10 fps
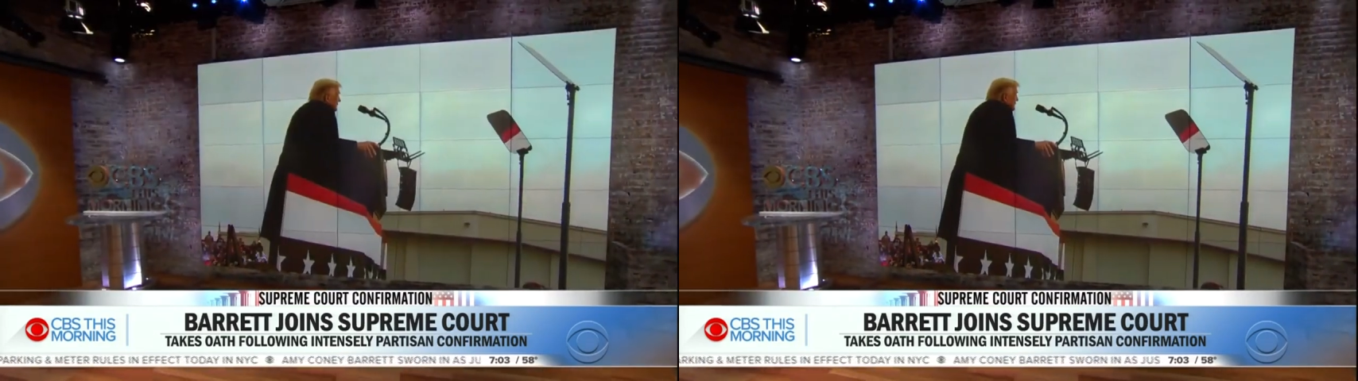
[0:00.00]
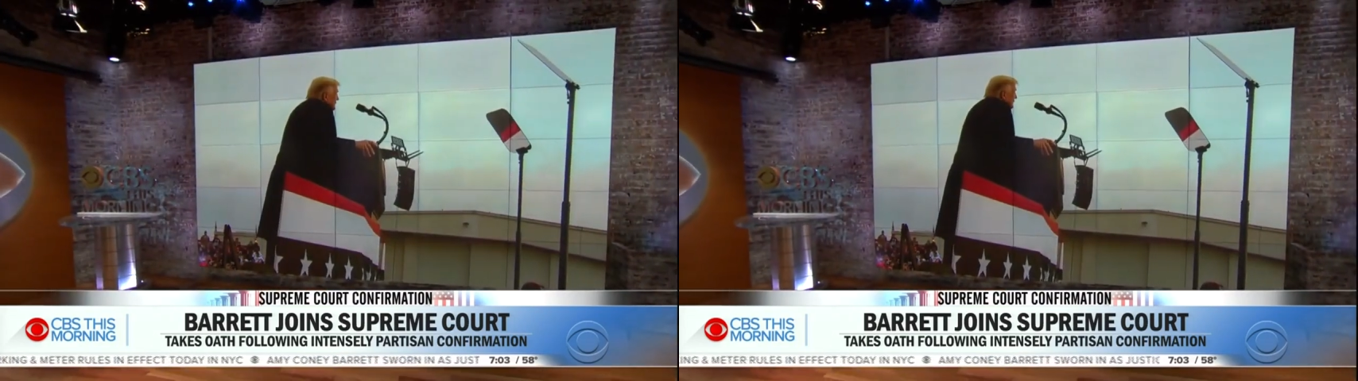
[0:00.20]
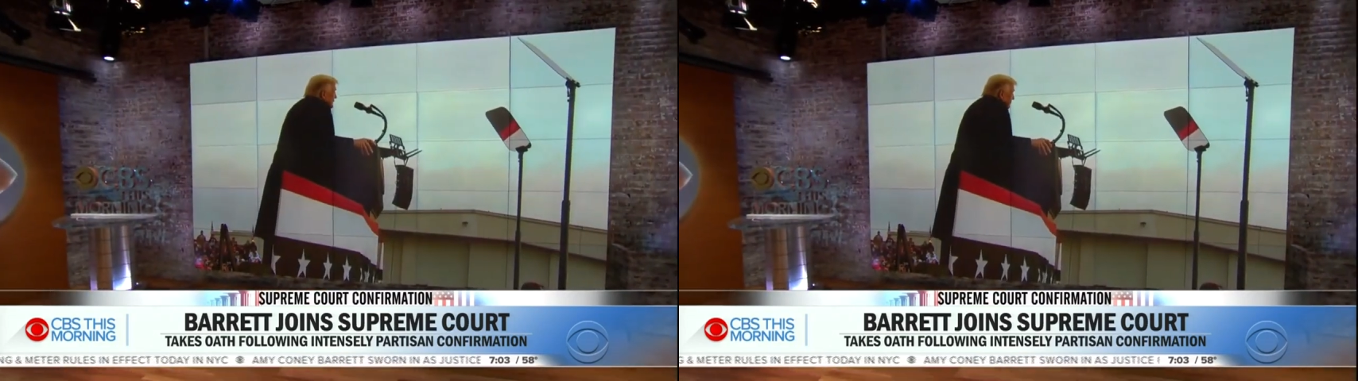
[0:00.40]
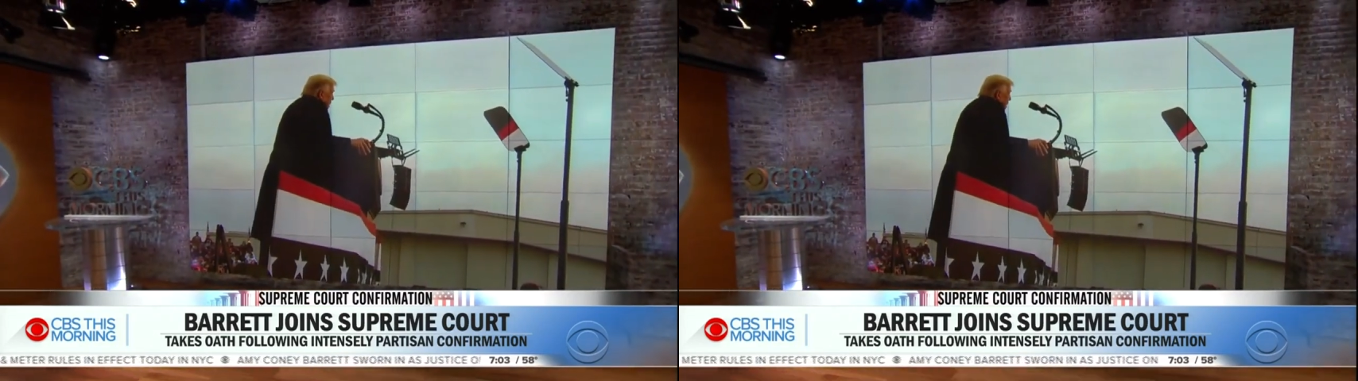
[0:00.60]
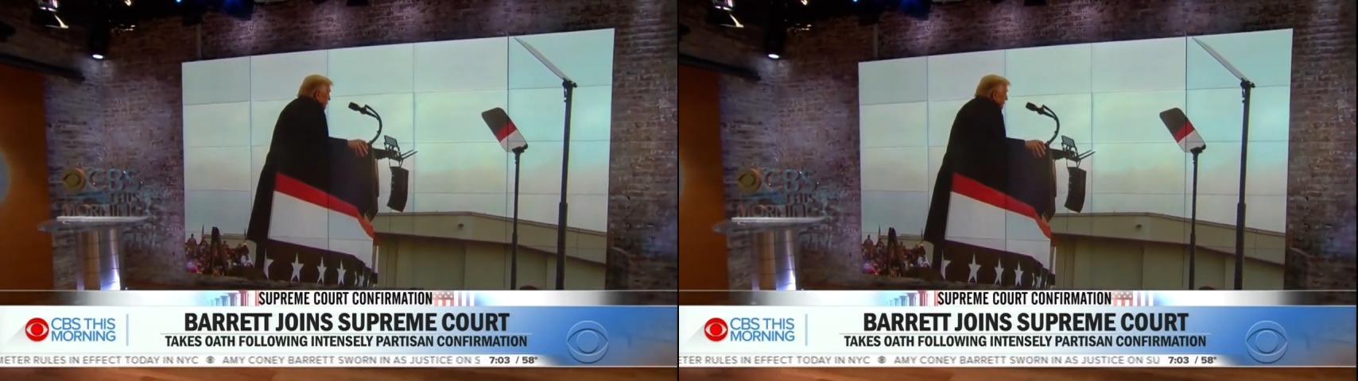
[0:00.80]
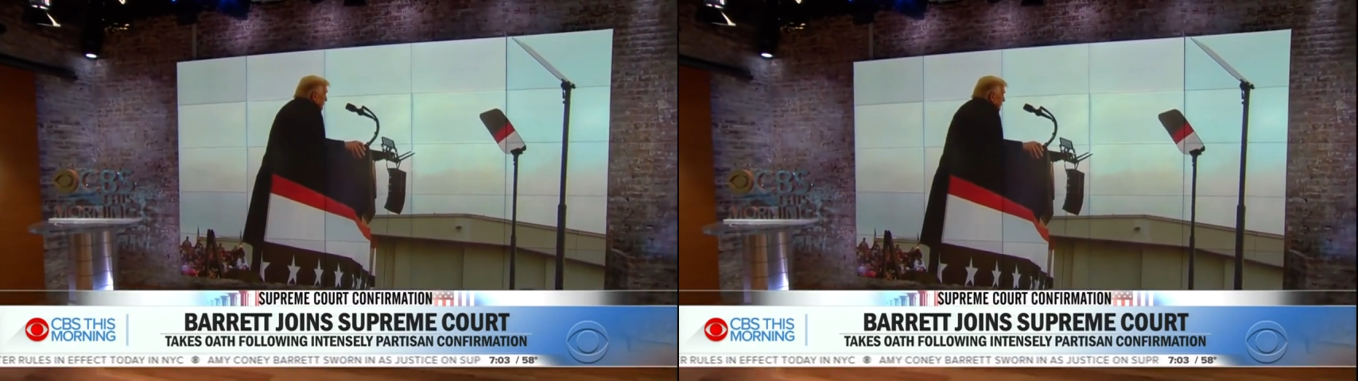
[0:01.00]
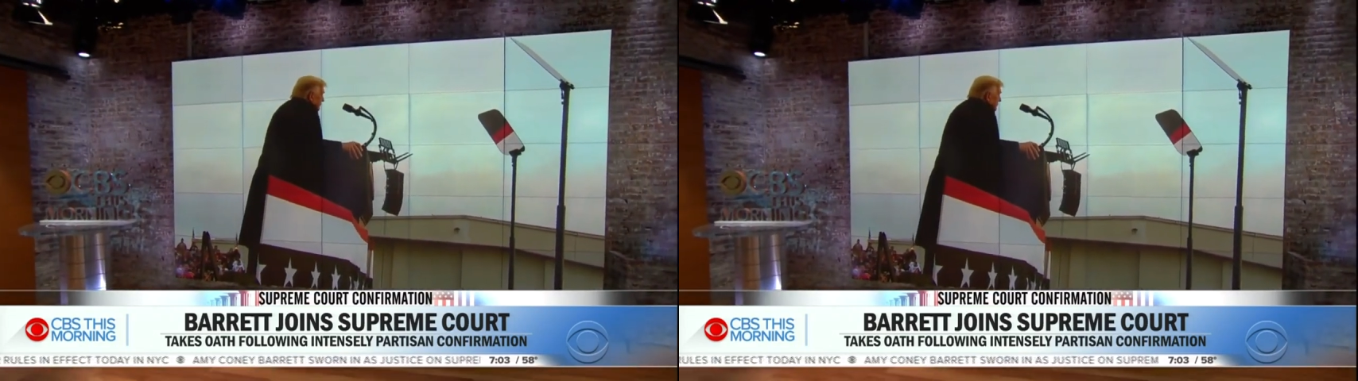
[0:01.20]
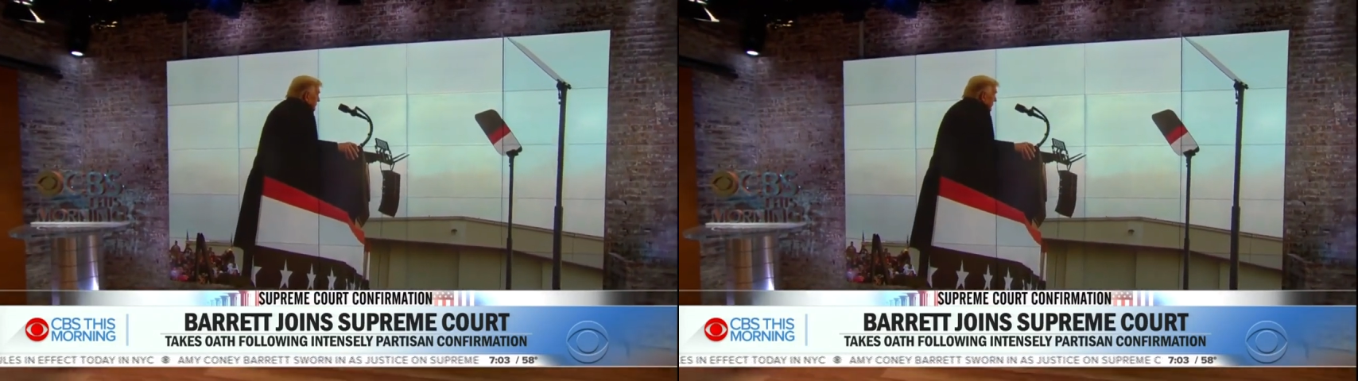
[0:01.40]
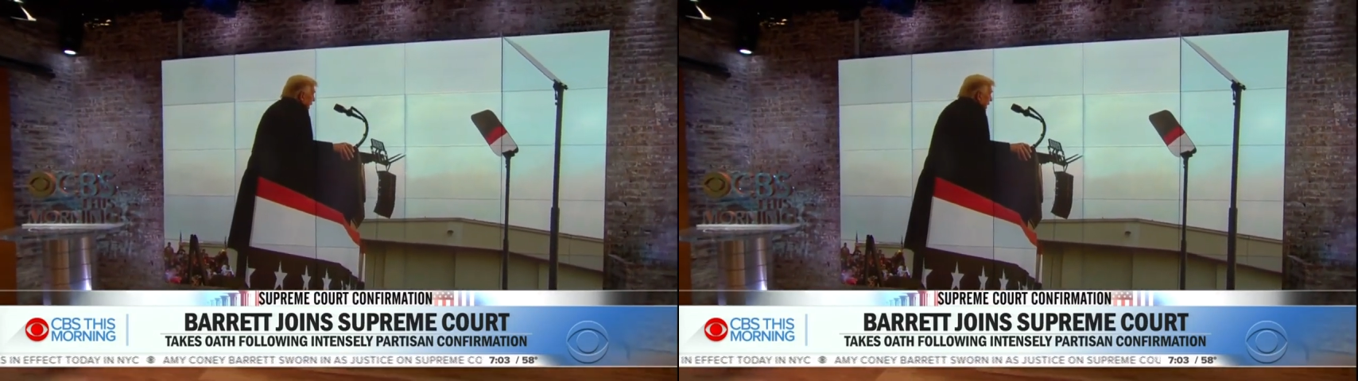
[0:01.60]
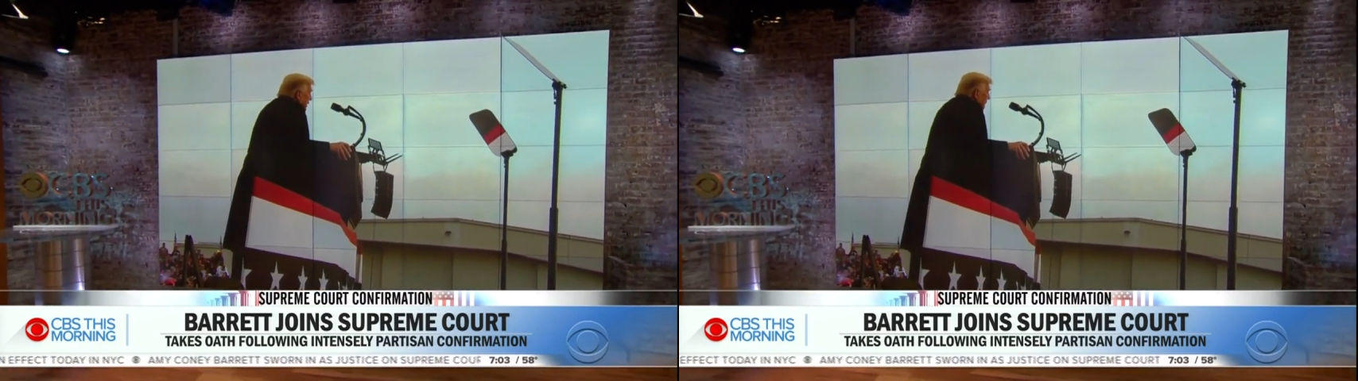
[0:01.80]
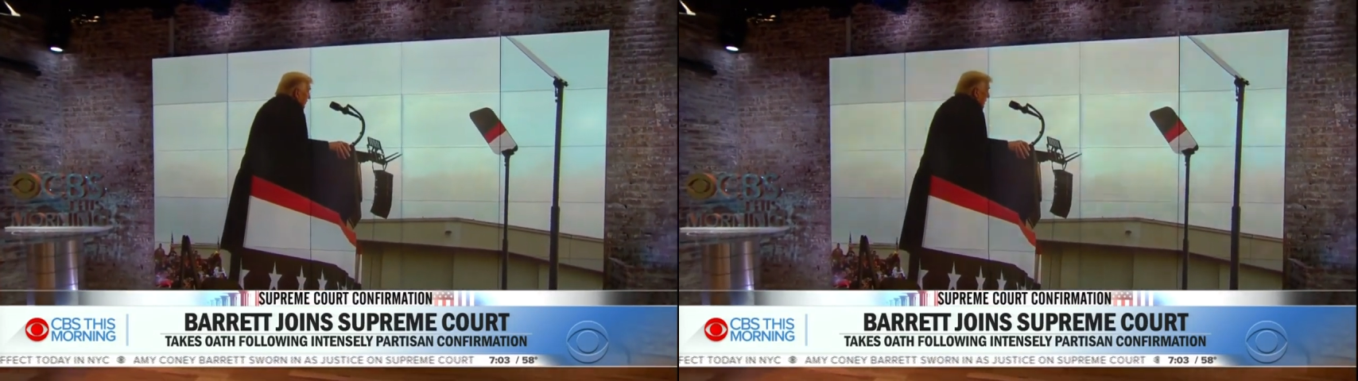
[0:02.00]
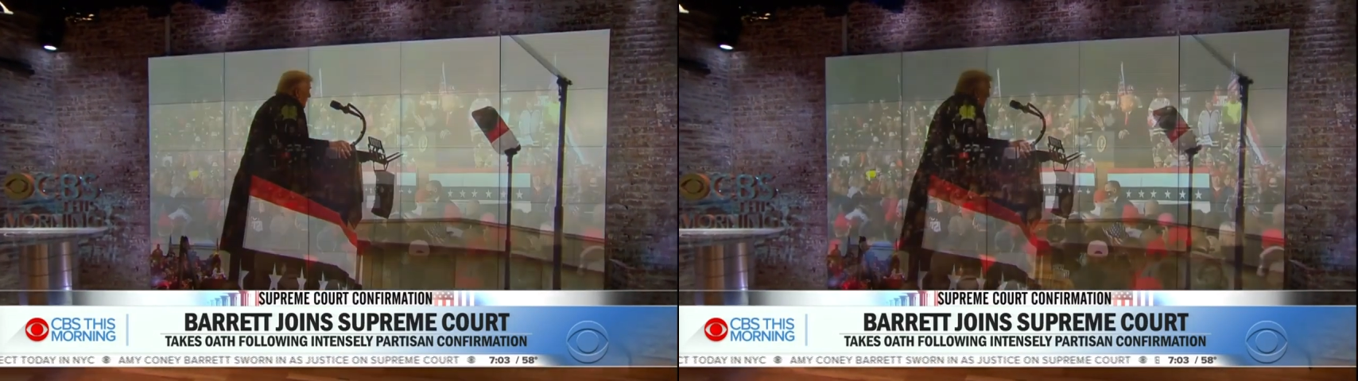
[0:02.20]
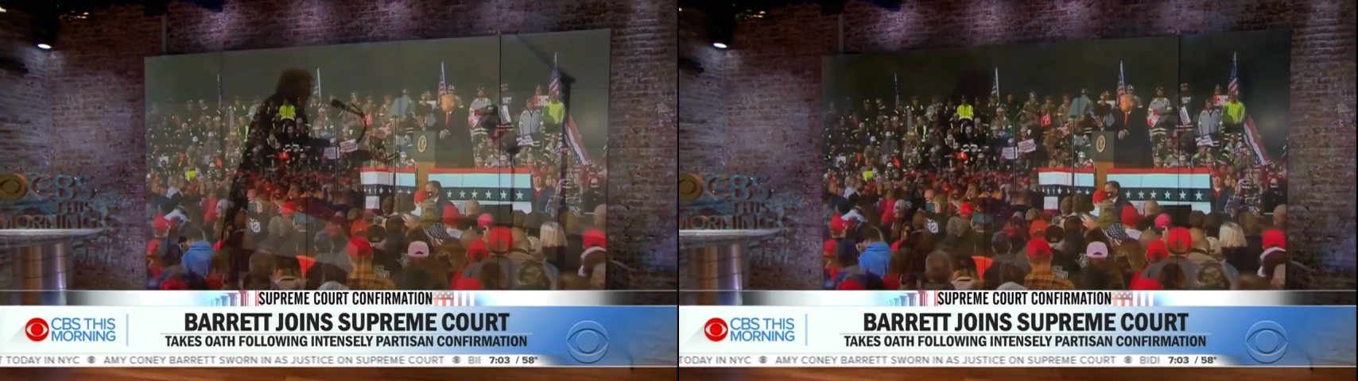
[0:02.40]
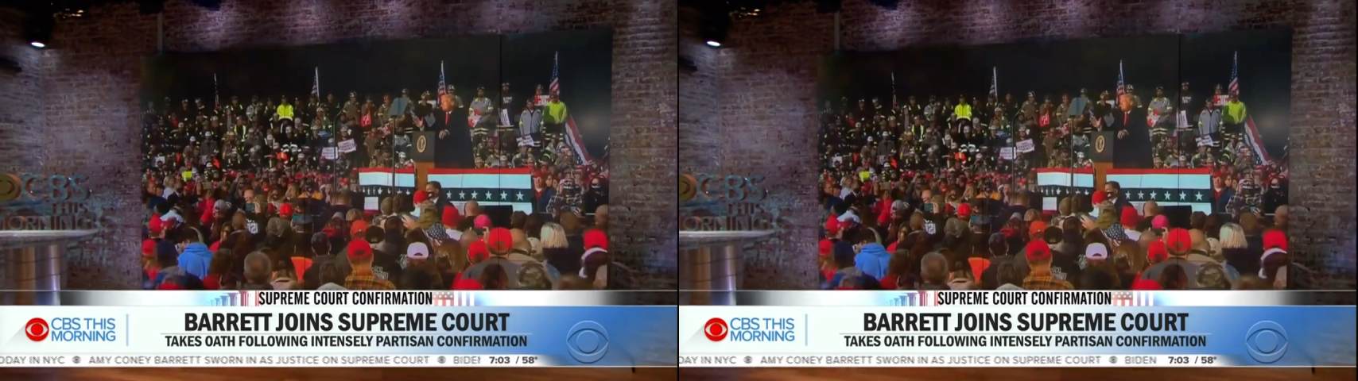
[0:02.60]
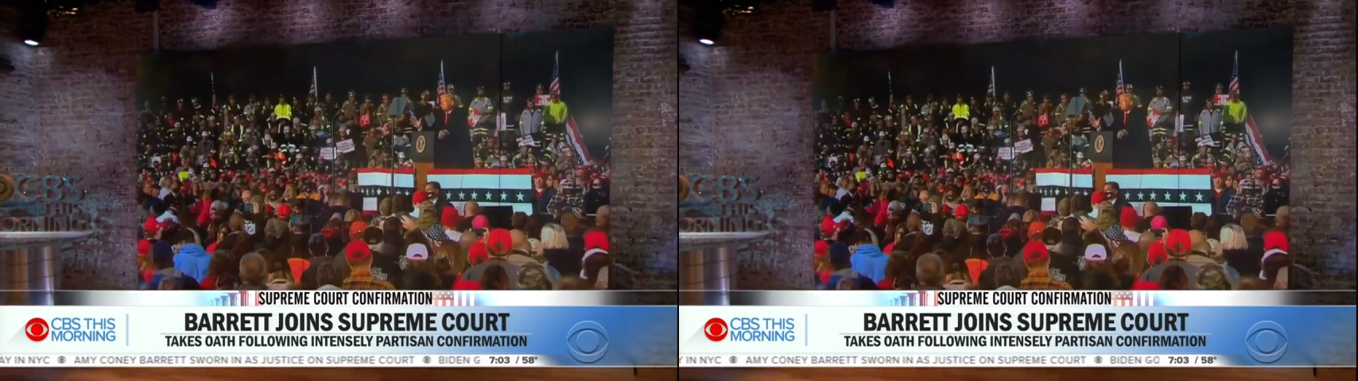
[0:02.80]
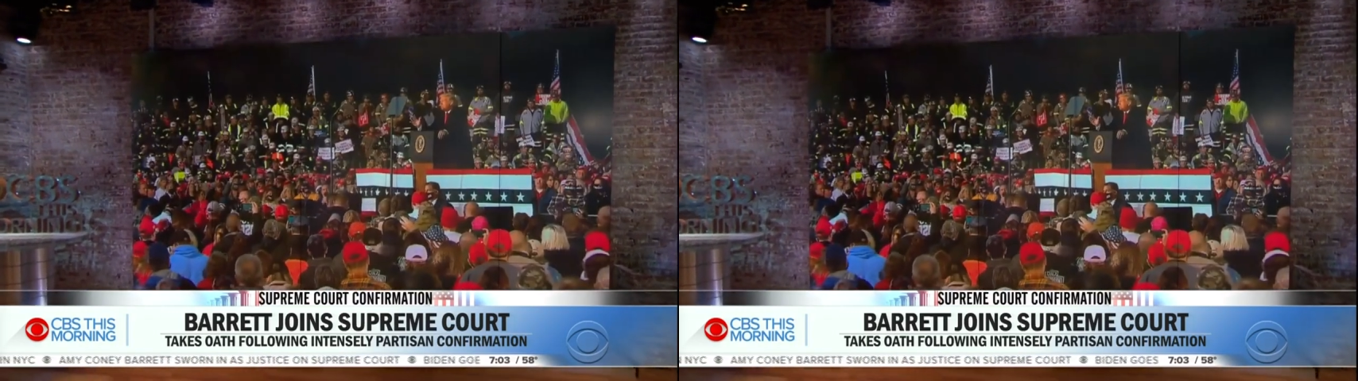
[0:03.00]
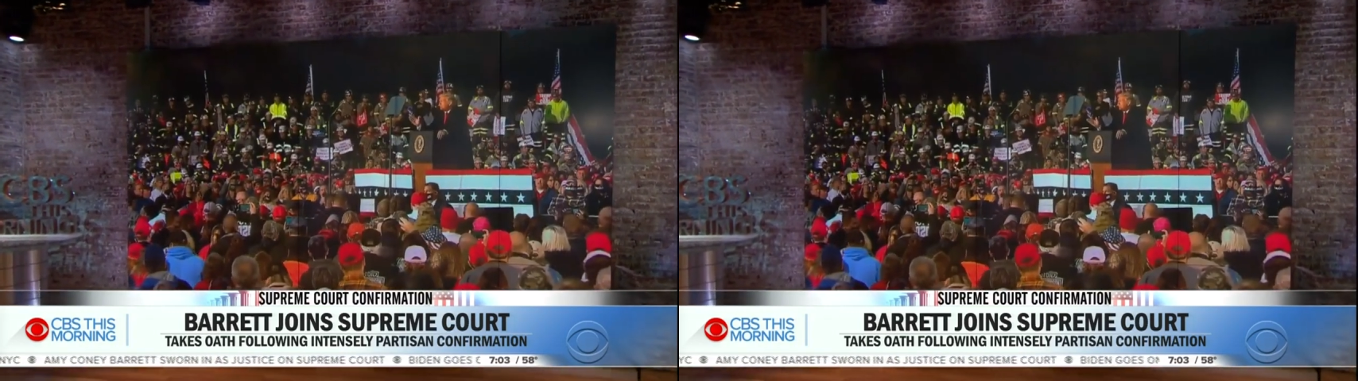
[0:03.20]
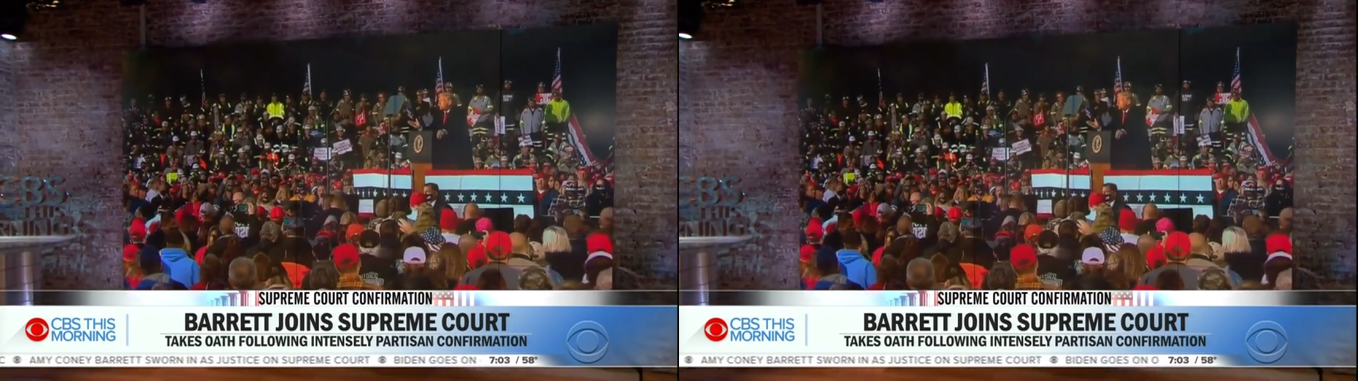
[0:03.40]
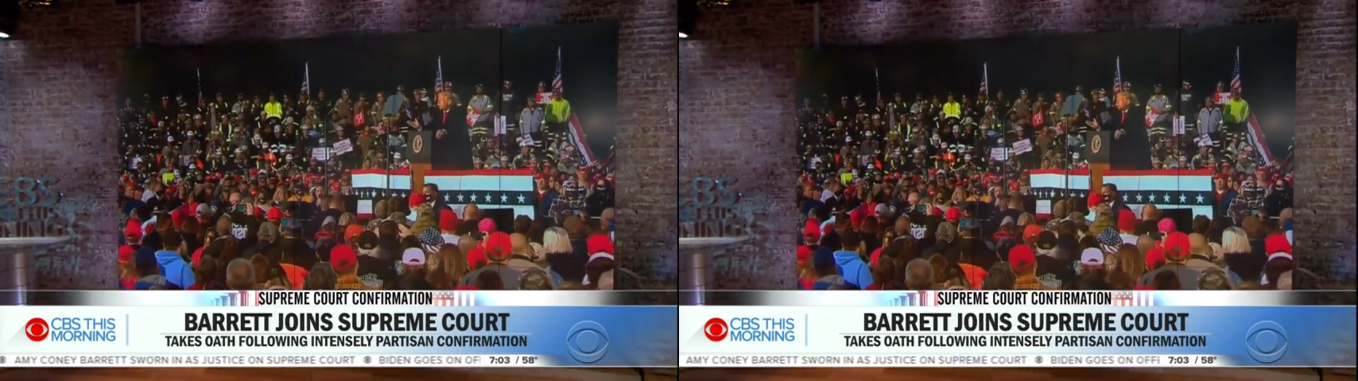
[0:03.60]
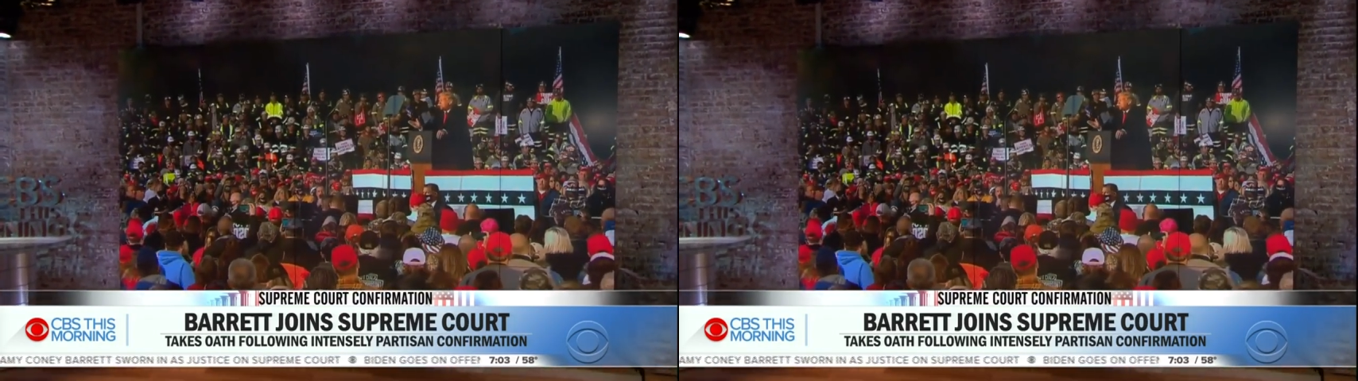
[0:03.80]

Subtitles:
(no speaker visible)